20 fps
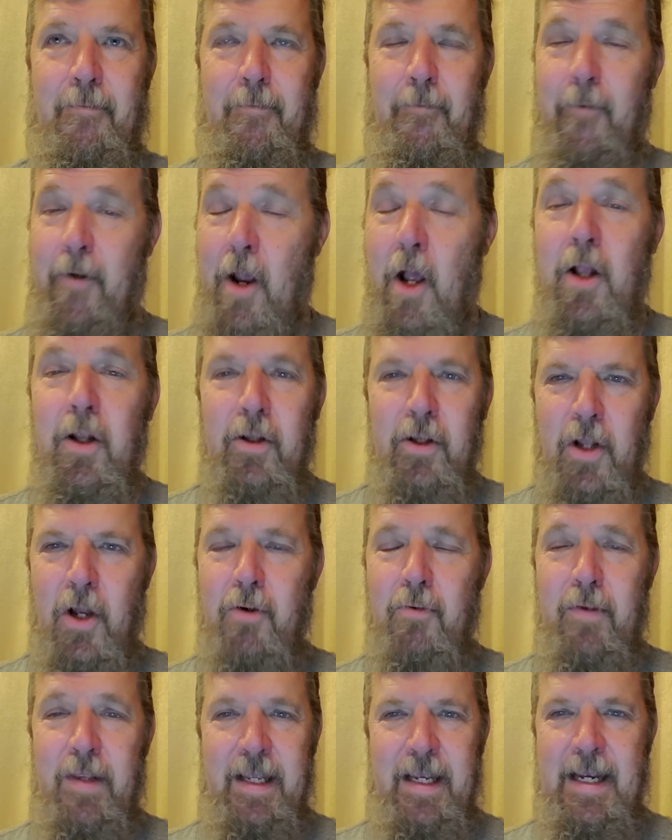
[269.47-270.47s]
We all
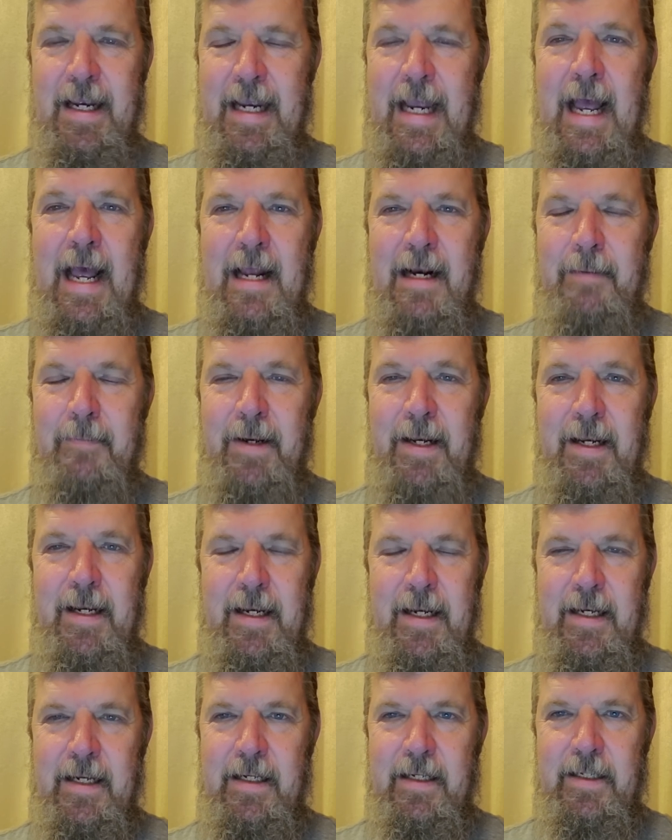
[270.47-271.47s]
know the economy
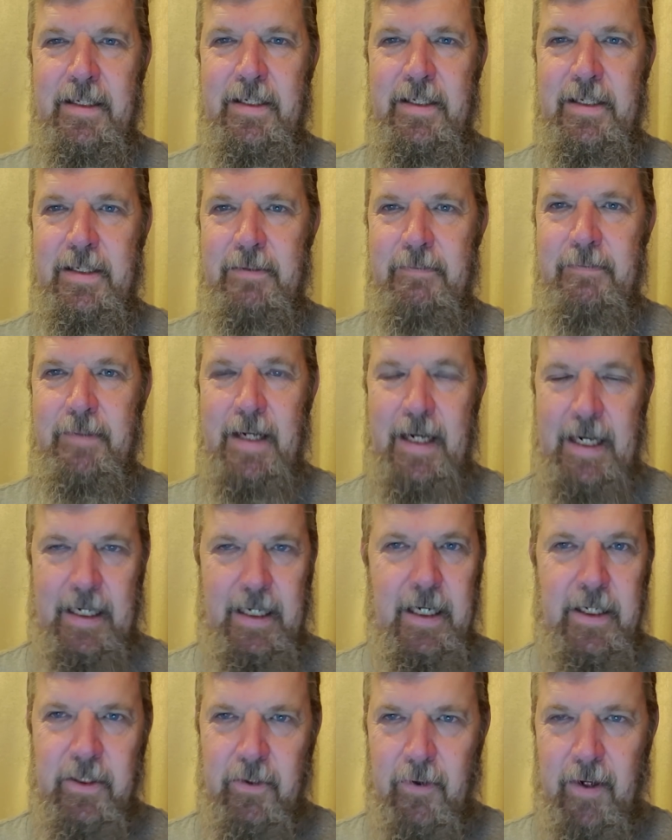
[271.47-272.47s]
is in
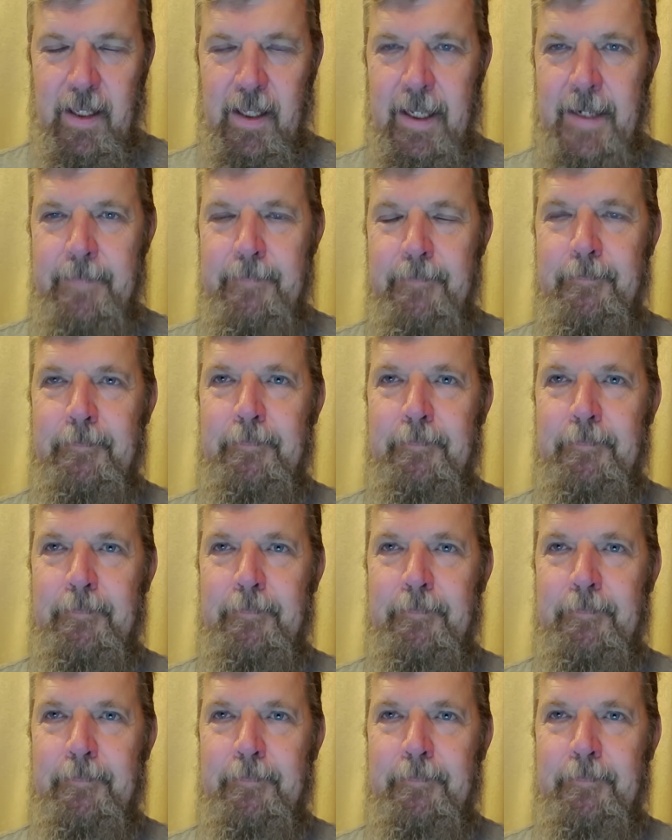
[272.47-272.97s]
the toilet.